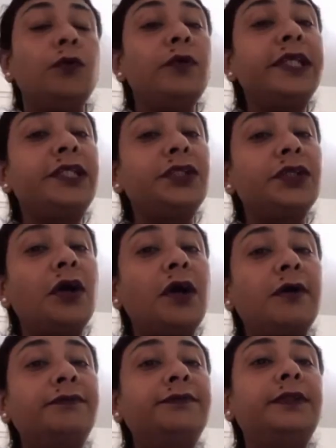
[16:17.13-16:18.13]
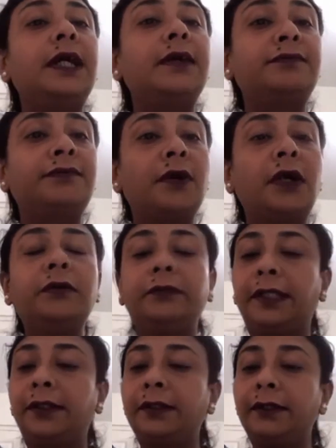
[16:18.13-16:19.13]
Which of the
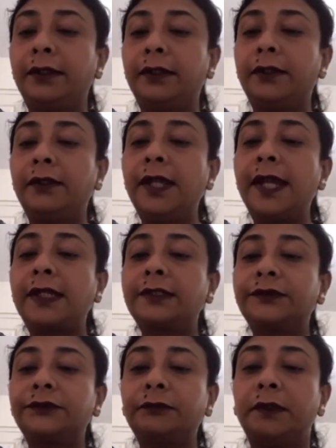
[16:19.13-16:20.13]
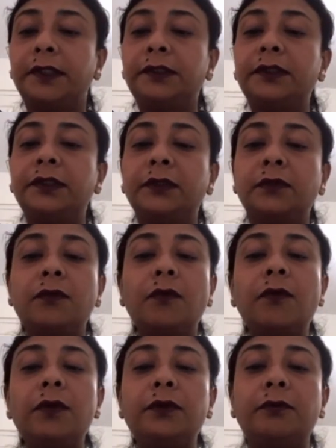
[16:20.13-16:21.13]
following reacts with
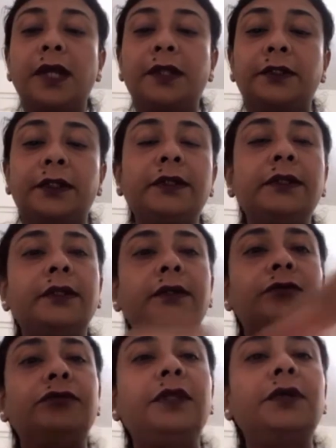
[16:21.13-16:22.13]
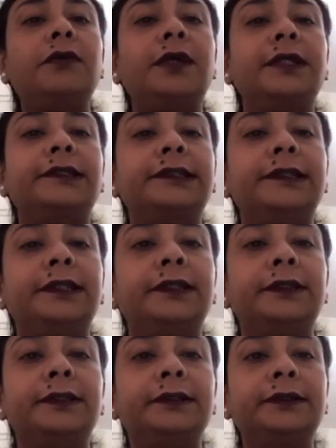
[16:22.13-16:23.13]
cold water vigorously?